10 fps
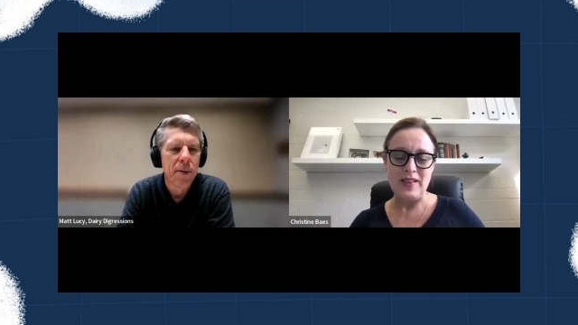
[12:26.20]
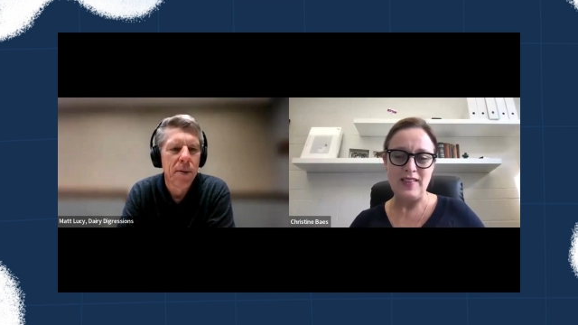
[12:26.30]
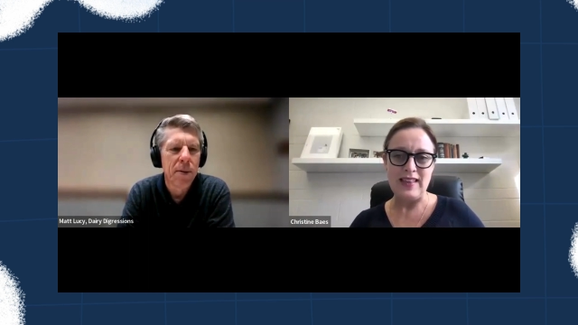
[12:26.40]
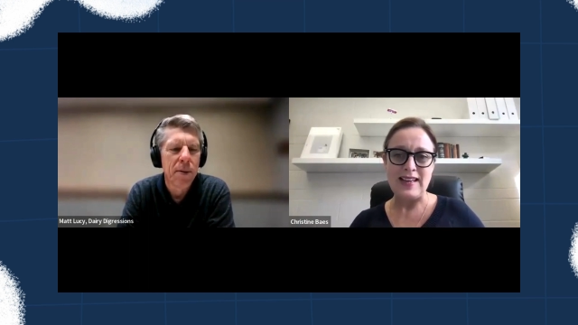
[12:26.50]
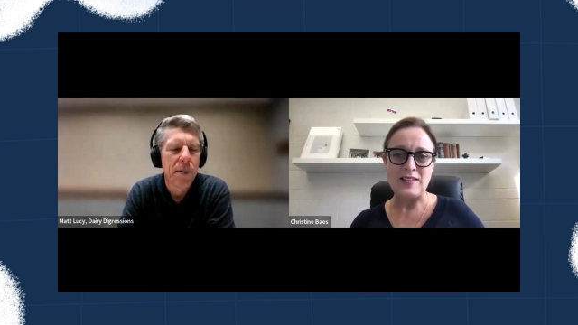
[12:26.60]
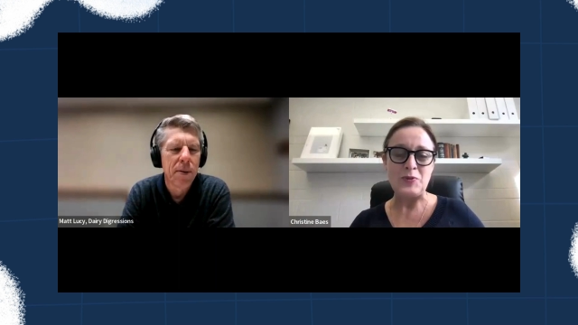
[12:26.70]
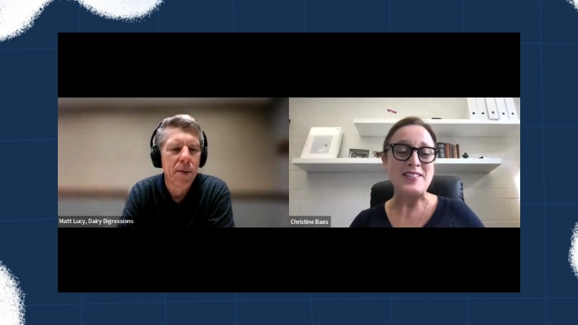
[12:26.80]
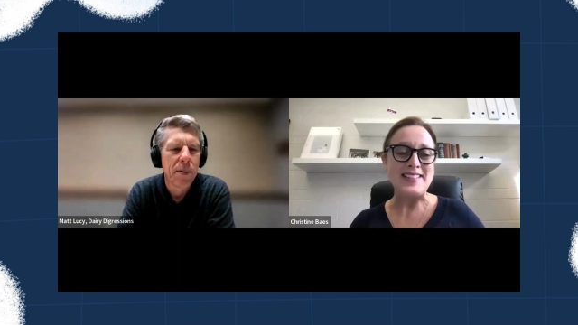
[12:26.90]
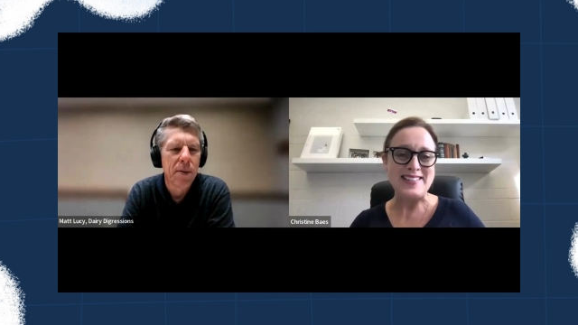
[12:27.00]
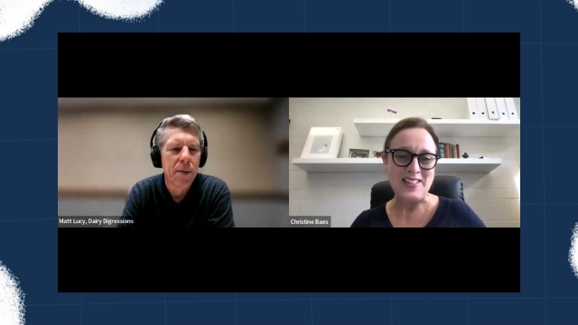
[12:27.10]
Speaker 1: the
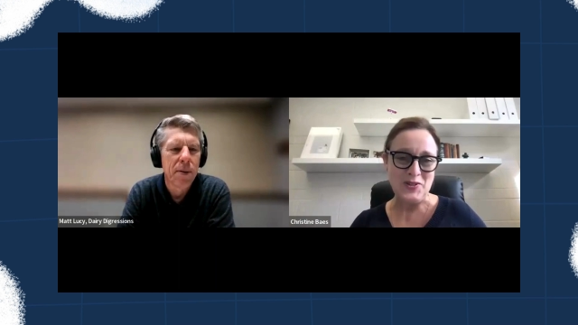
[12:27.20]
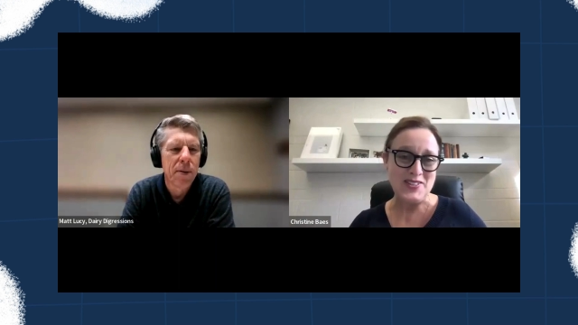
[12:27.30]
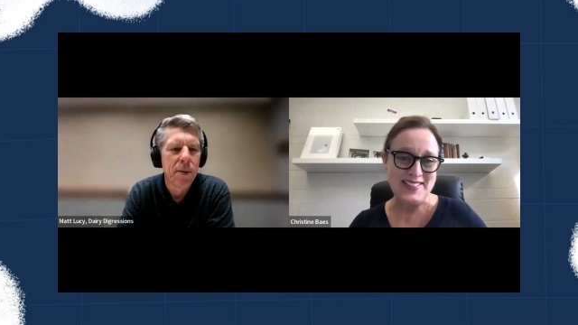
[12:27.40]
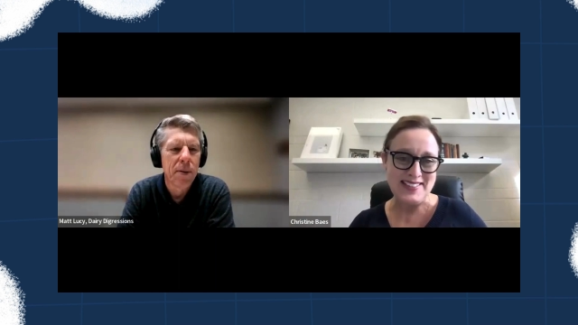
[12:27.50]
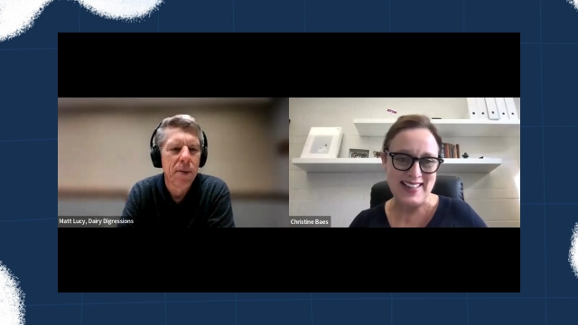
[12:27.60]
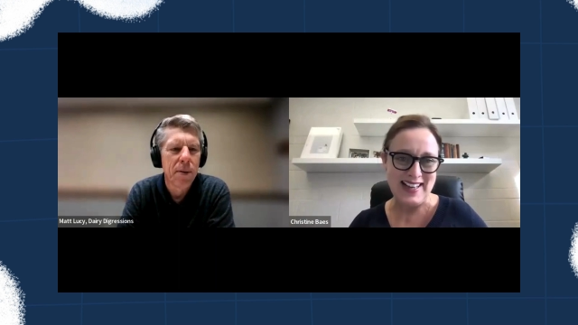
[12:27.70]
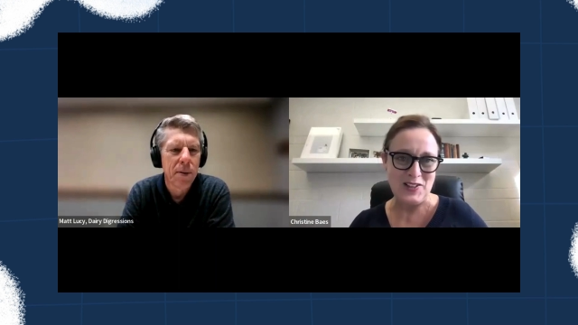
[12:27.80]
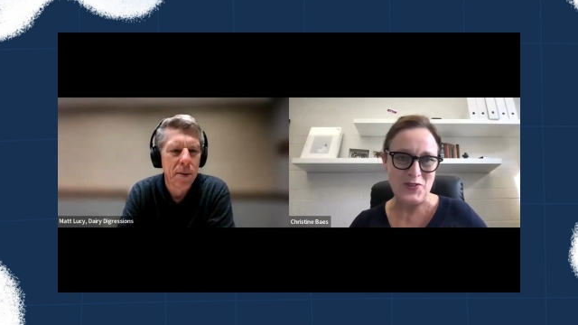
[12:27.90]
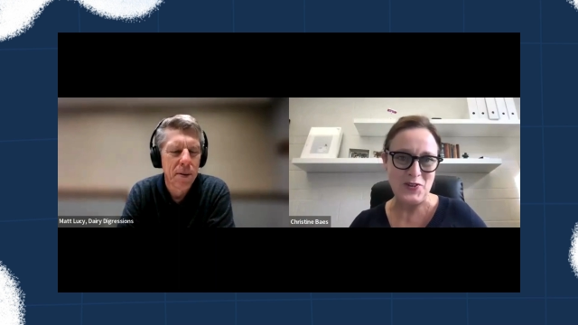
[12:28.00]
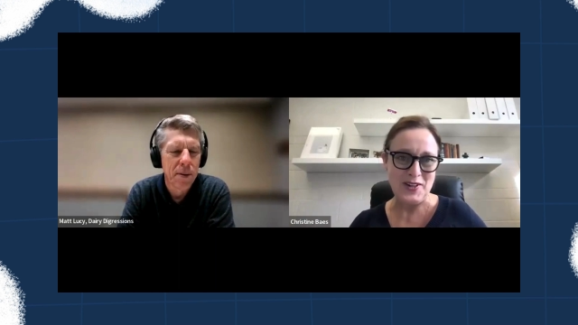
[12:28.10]
expertise that New Zealand
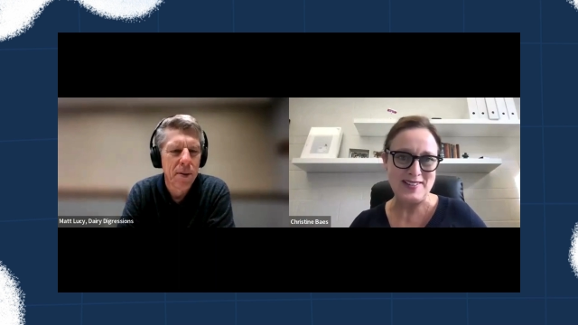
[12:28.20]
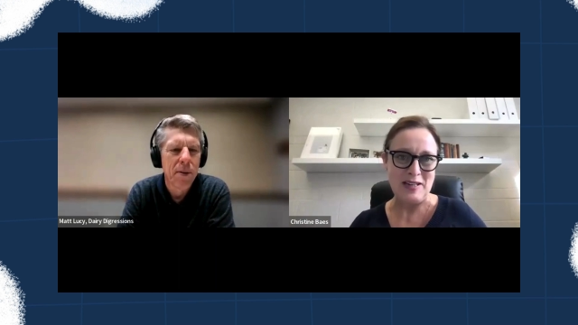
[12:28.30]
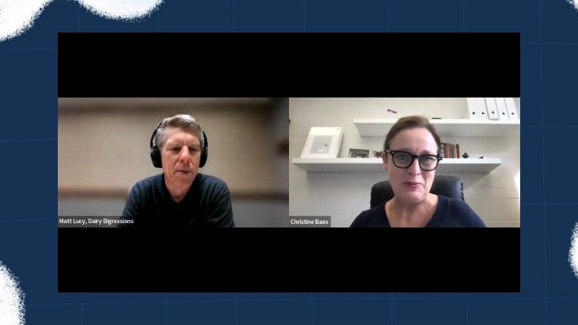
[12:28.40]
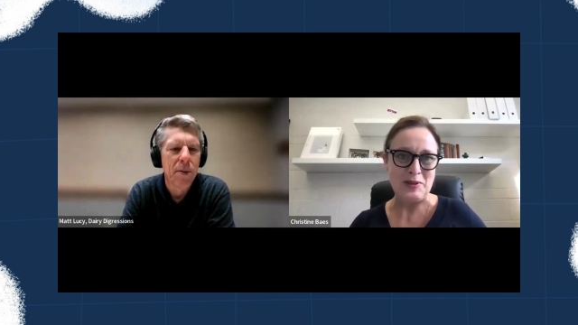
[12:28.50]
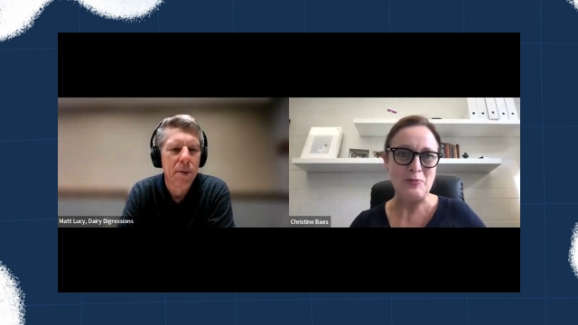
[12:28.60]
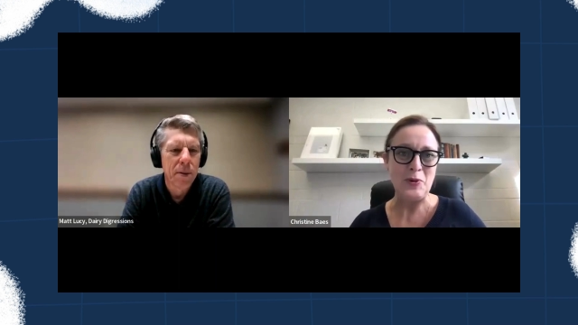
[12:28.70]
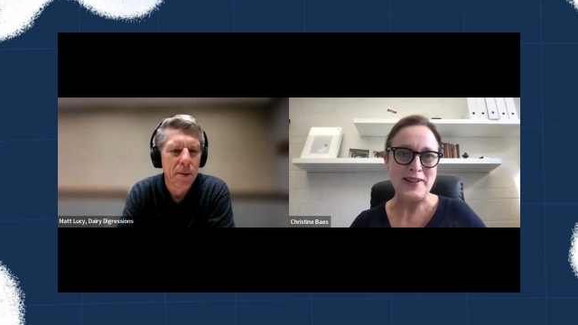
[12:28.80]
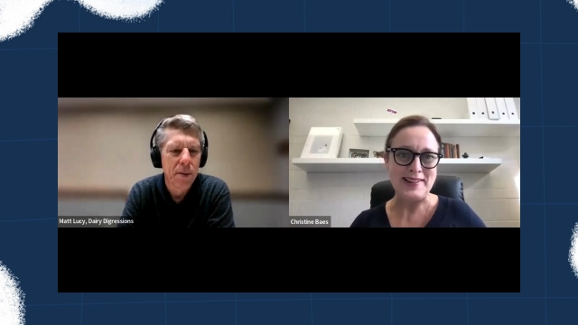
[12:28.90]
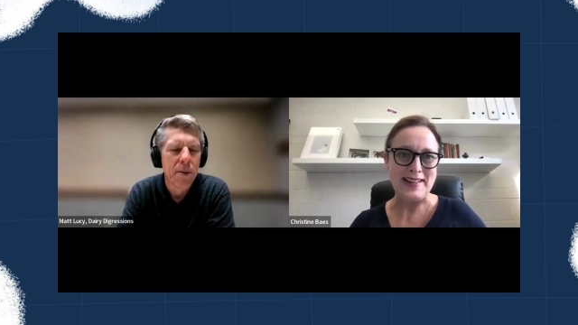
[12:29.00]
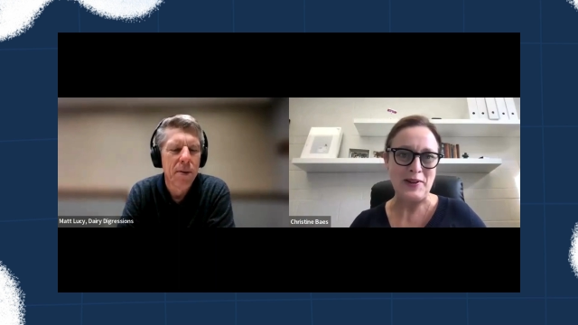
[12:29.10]
has, for example, in
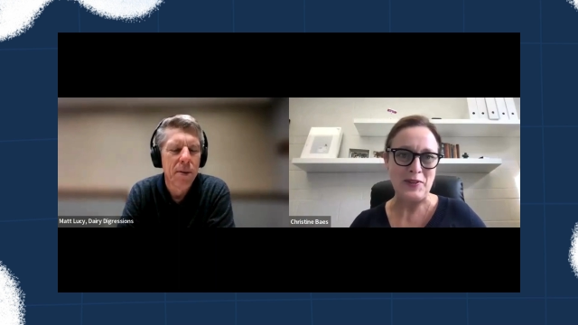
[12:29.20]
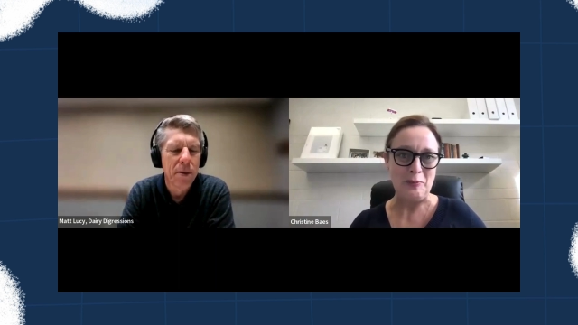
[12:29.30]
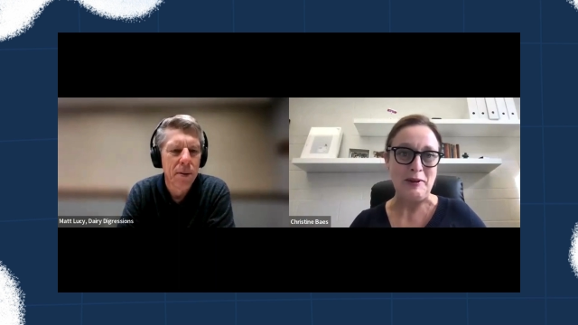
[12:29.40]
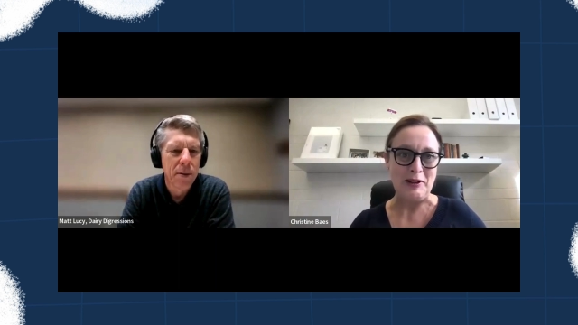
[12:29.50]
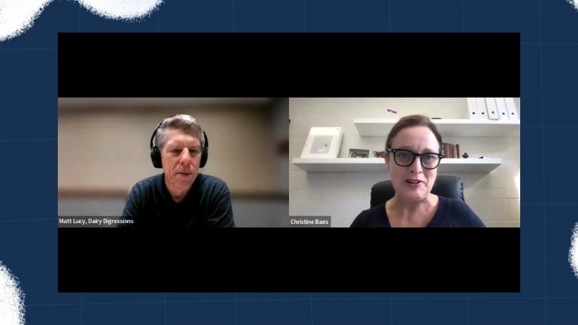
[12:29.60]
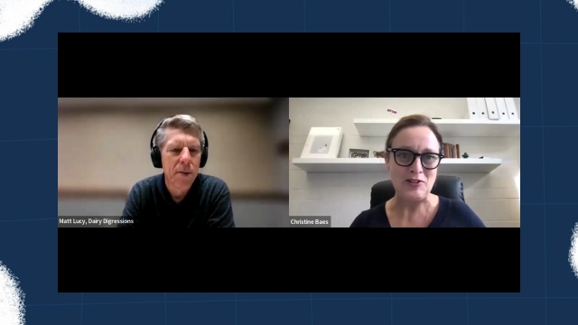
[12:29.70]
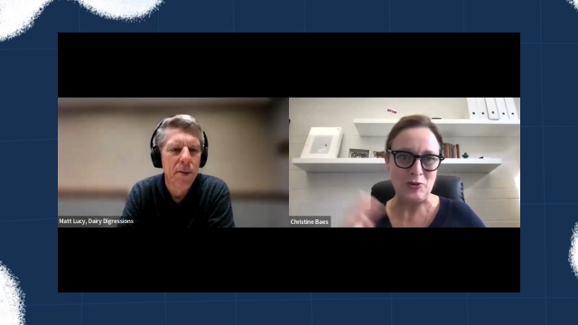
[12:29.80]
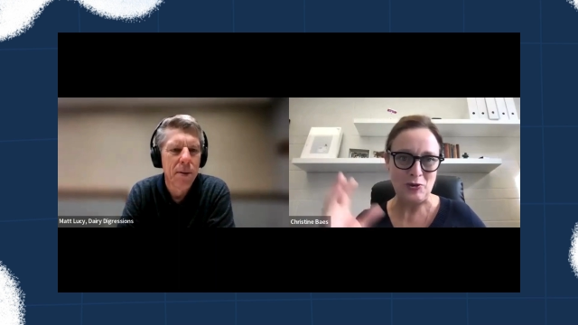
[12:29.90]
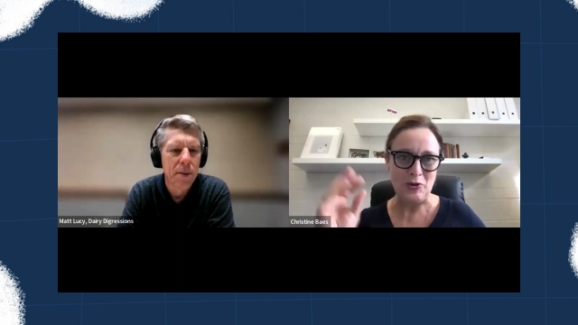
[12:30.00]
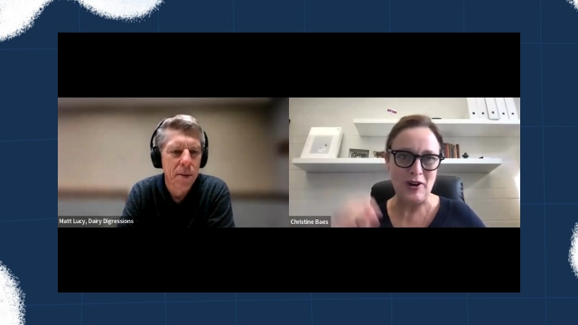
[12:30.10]
boiling down their milk
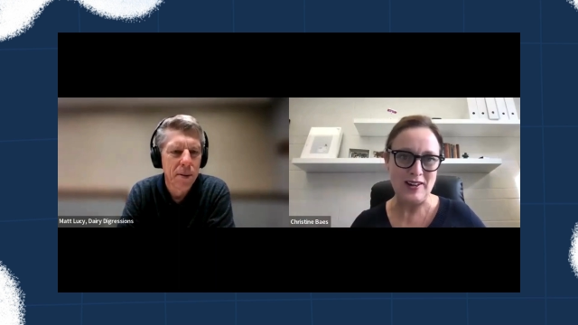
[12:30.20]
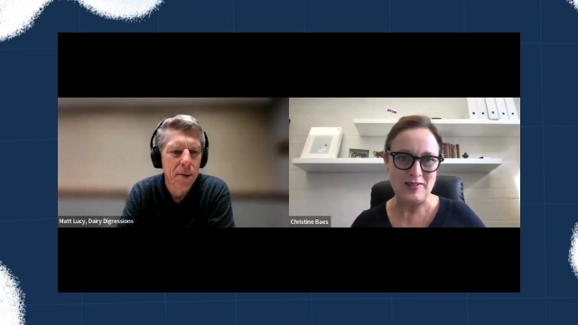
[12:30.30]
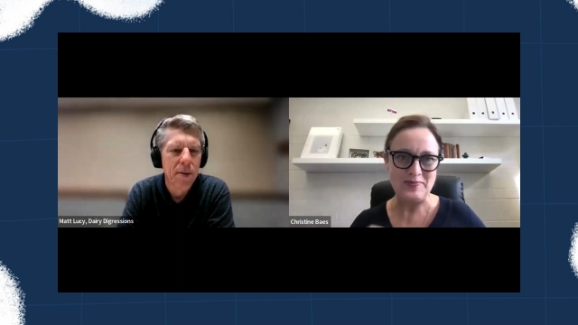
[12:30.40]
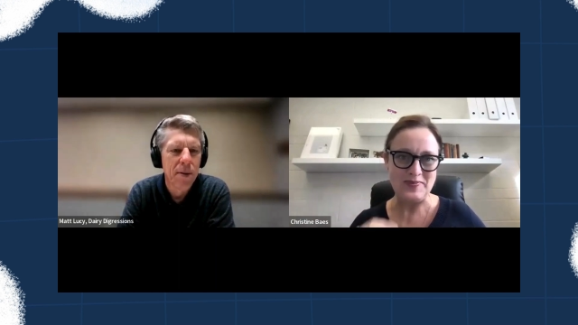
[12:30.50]
to uh,